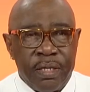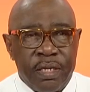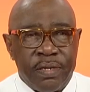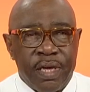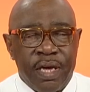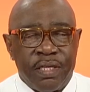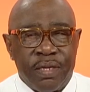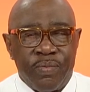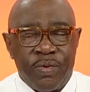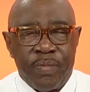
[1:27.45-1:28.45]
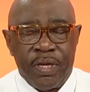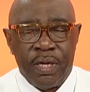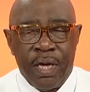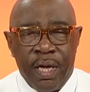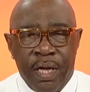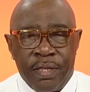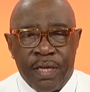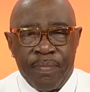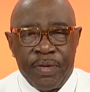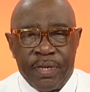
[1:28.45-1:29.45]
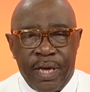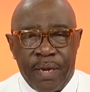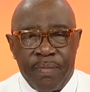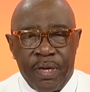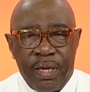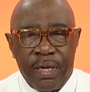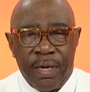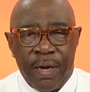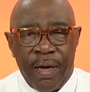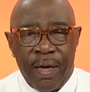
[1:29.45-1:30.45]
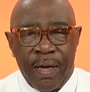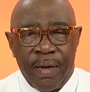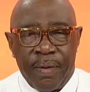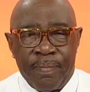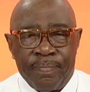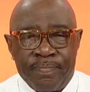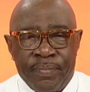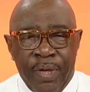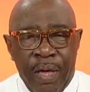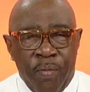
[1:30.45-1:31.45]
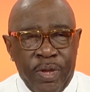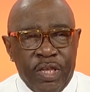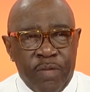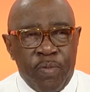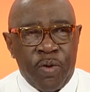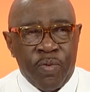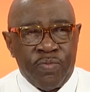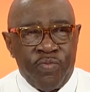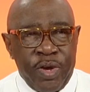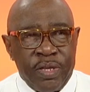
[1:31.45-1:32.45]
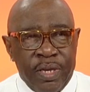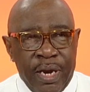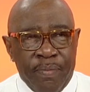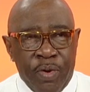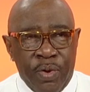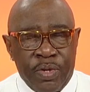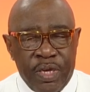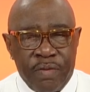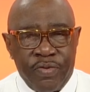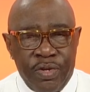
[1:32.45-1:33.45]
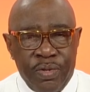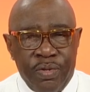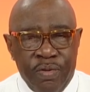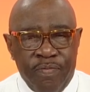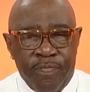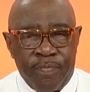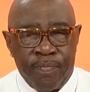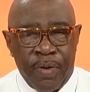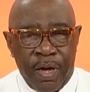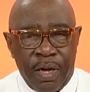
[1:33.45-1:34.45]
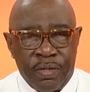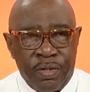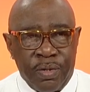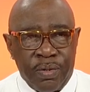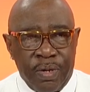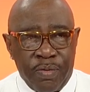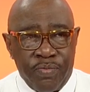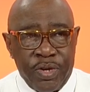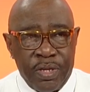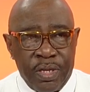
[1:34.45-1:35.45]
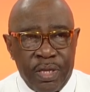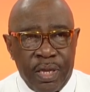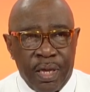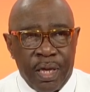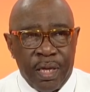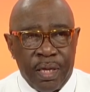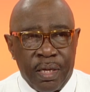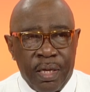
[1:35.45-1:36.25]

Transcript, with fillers: discussion will be something that'll be uh, when this book was written that I'm going to introduce you uh, to. It was written in uh,